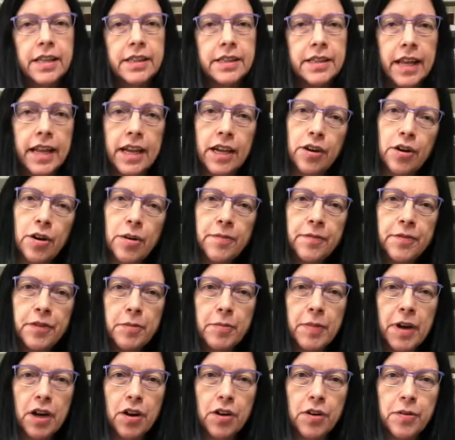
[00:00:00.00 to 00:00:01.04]
They come
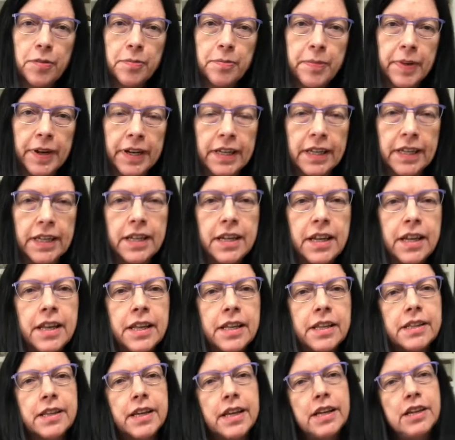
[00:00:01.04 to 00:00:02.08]
from a company,
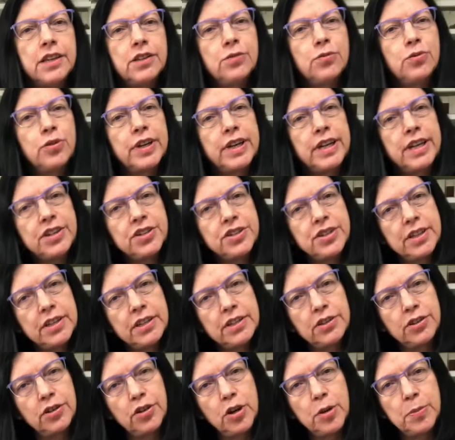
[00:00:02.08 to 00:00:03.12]
they do
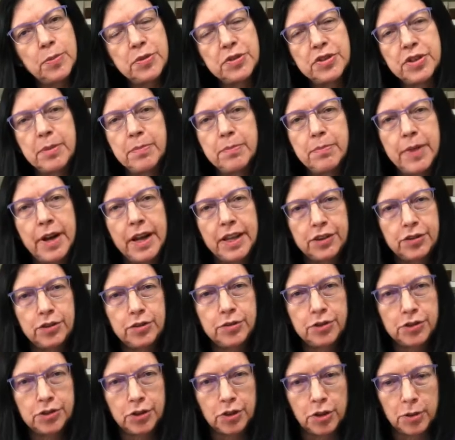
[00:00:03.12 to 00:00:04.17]
kitchen tops and
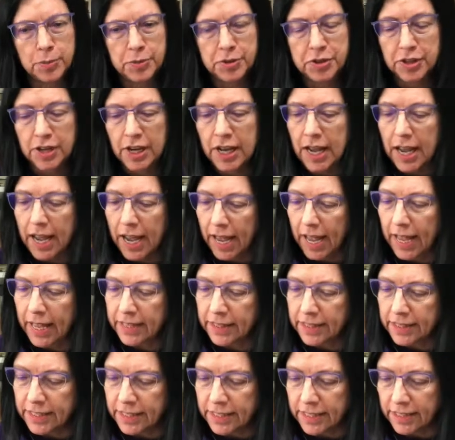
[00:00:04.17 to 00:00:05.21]
bathroom tops,
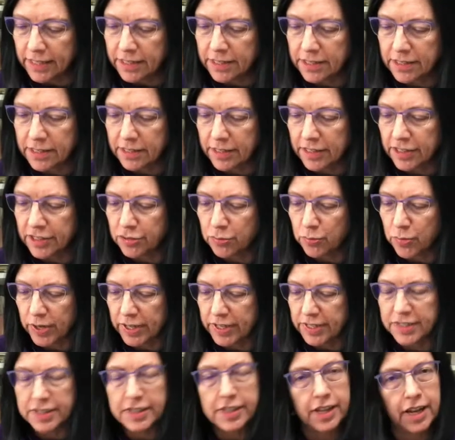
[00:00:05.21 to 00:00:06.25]
and this is
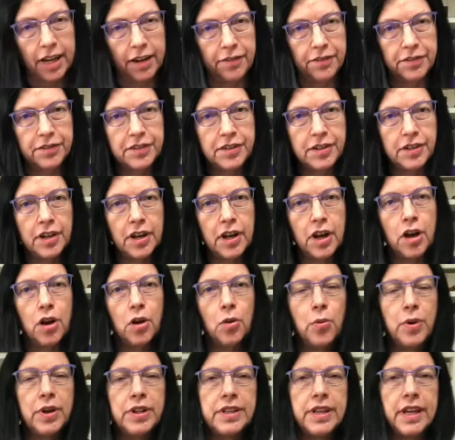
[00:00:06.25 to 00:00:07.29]
what is left
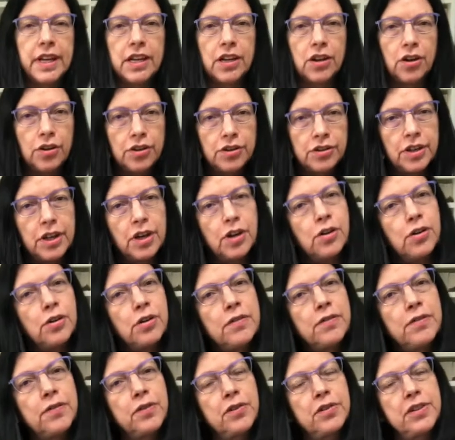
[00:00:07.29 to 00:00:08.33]
when they cut the
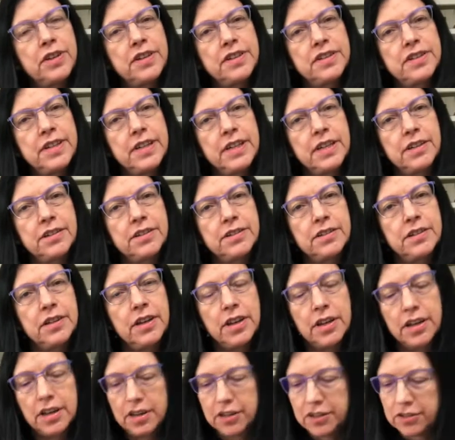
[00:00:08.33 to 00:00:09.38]
hole for the sinks,
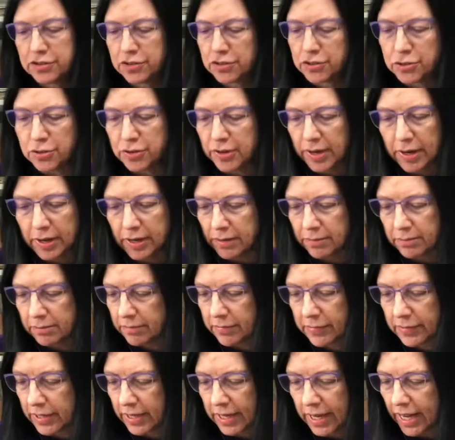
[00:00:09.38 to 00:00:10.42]
so you can
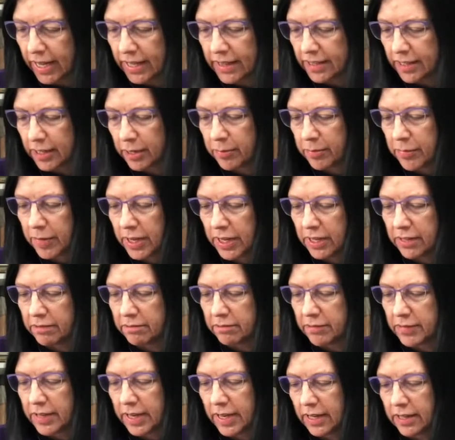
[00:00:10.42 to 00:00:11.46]
get them,
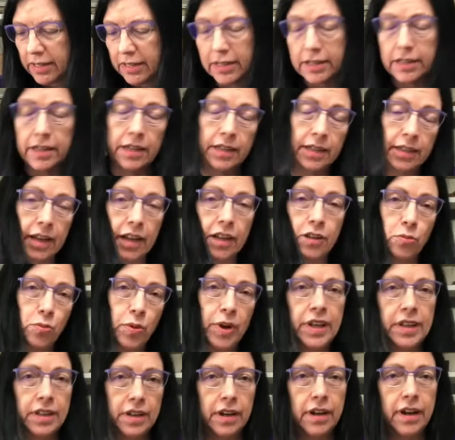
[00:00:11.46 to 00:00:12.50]
and in that
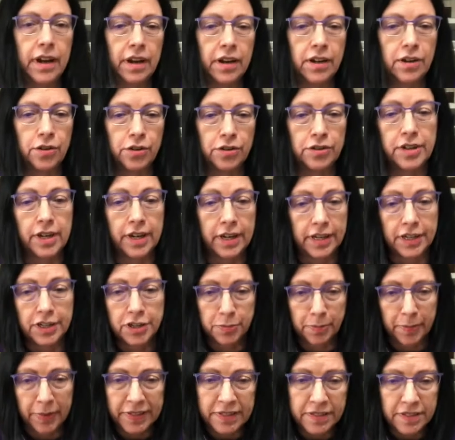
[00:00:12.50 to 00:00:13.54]
way they are not that
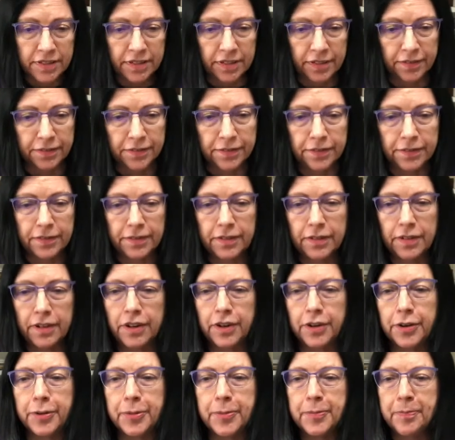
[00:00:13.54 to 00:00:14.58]
expensive.
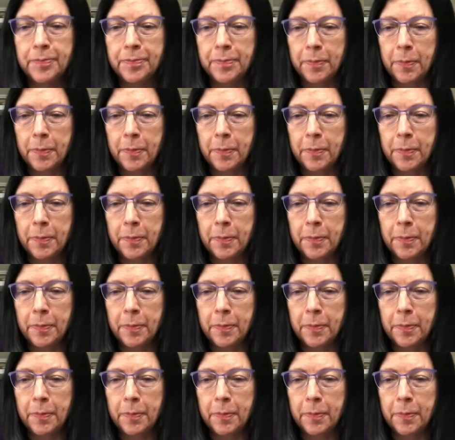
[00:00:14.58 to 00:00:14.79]
No.